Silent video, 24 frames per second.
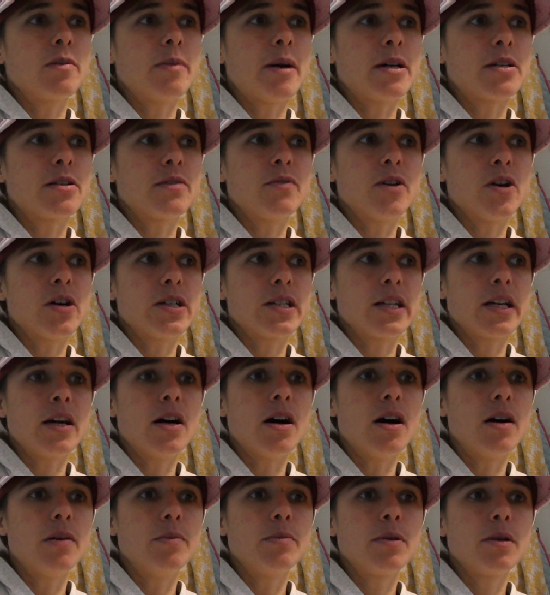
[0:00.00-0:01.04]
about dividing it
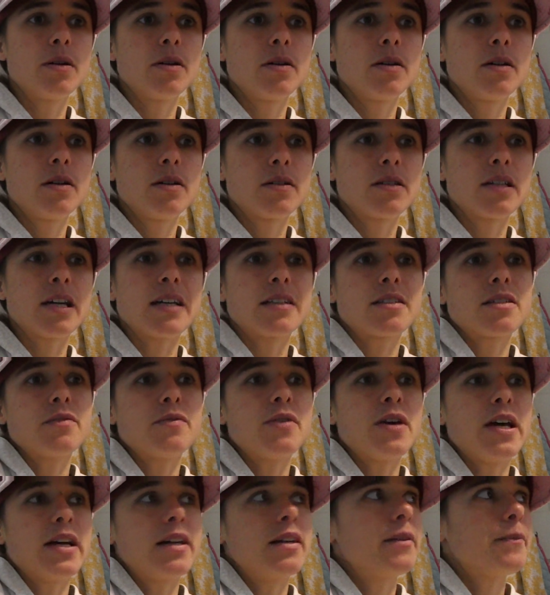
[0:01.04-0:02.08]
up. That's the
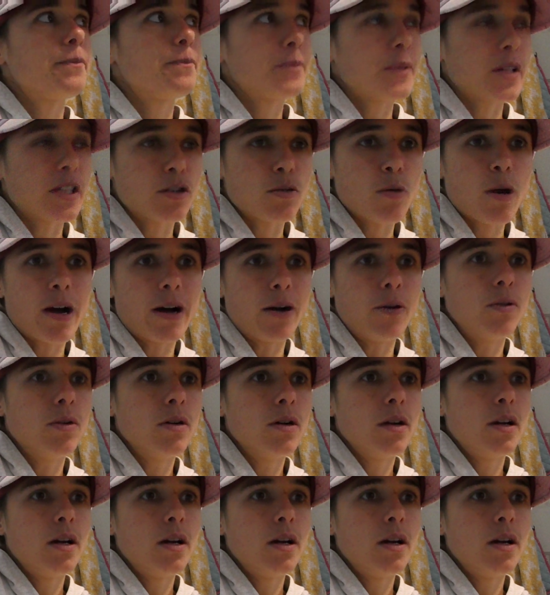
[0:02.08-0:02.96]
thing as well.